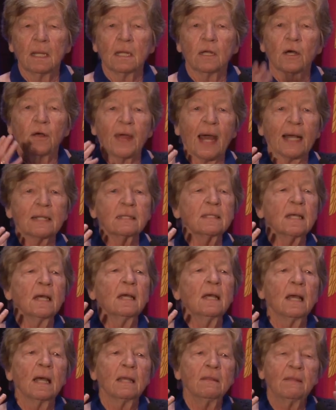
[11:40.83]
well, that's
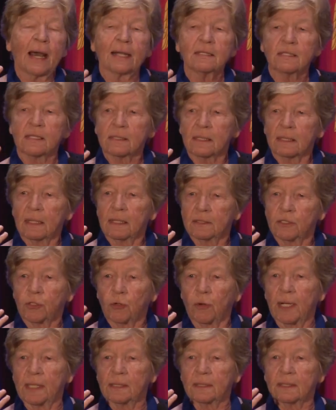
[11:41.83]

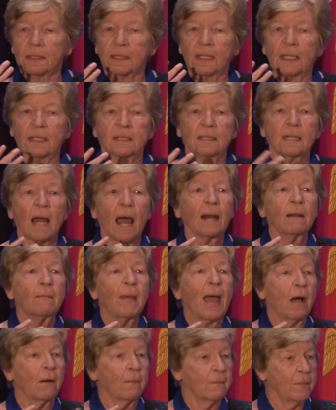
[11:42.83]
sorry, it's not
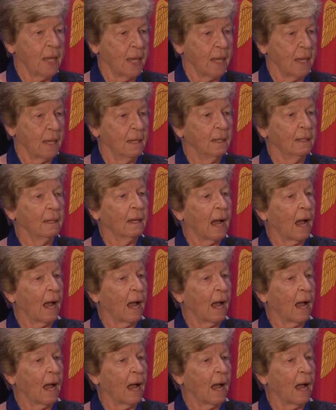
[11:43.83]
about me.